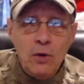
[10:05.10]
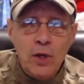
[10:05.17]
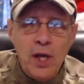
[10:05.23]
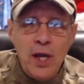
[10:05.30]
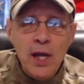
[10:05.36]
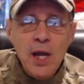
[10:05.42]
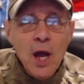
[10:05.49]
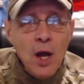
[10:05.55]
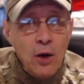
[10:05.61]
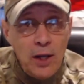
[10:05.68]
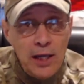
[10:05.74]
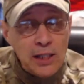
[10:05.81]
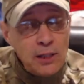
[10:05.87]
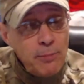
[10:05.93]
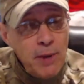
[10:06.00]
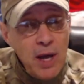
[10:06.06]
Okay,
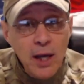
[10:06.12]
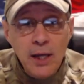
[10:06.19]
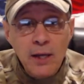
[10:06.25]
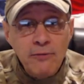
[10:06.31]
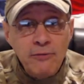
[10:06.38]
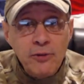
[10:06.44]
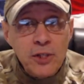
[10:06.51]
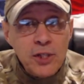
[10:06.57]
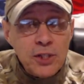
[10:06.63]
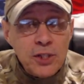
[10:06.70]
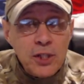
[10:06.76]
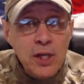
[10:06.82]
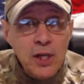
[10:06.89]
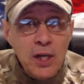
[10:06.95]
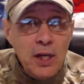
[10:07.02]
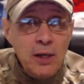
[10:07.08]
well, that's about it for
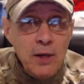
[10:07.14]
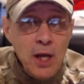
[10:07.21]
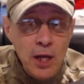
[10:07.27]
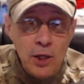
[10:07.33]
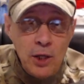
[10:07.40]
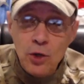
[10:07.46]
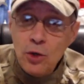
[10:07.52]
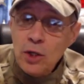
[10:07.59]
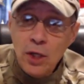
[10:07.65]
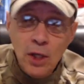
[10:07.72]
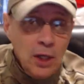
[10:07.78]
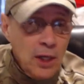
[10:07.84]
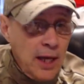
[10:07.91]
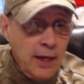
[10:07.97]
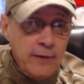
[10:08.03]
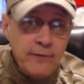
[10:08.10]
this gun. You can
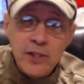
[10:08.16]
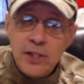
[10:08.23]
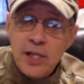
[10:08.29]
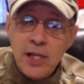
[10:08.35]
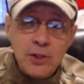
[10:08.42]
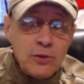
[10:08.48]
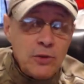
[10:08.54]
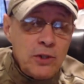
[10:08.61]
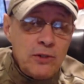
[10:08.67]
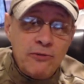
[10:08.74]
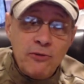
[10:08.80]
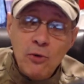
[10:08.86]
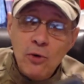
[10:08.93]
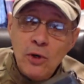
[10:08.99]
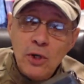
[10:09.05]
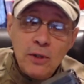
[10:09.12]
get a lot of
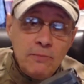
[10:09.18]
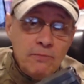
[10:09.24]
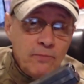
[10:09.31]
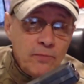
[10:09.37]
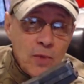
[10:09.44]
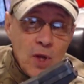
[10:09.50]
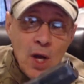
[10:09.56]
accessories for it.